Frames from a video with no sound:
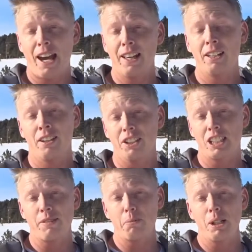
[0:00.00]
had the
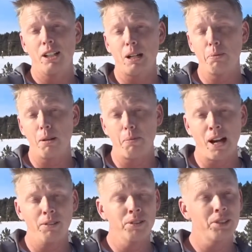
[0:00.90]
7-meter up in the
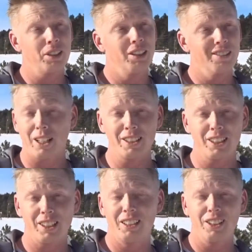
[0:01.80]
mountains in
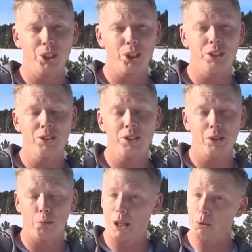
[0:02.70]
gusty
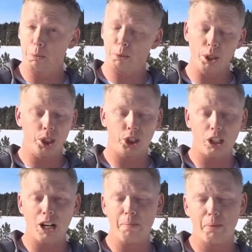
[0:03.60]
conditions that were pretty
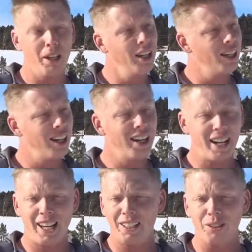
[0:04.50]
sharp. It
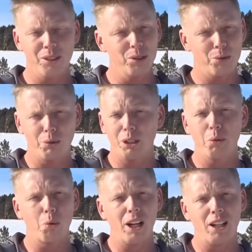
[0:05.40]
handled those really
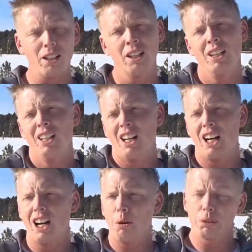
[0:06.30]
well.
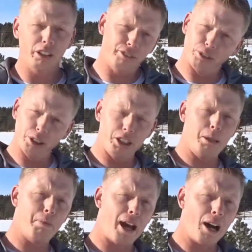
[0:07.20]
When you're fully
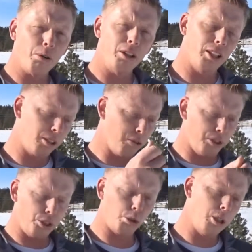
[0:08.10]
depowered, like with
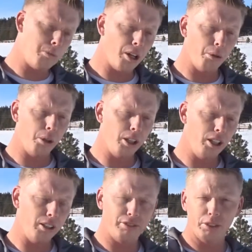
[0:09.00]
the trim all the way
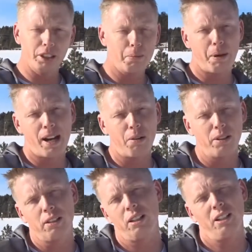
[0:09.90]
in and fully depowered,